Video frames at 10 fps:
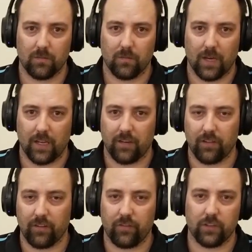Man,
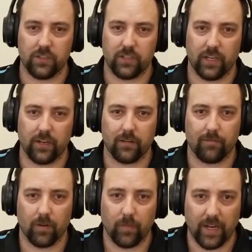even if you just needed them
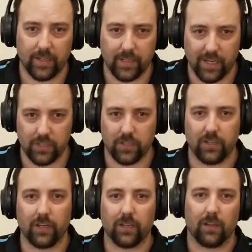for meditation,
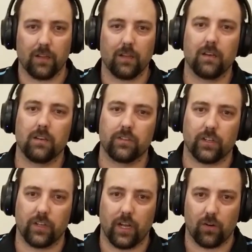you could
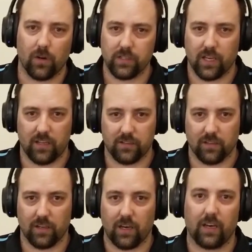turn that noise
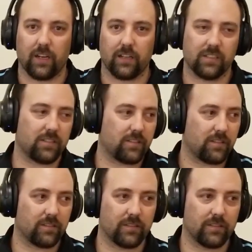canceling on and just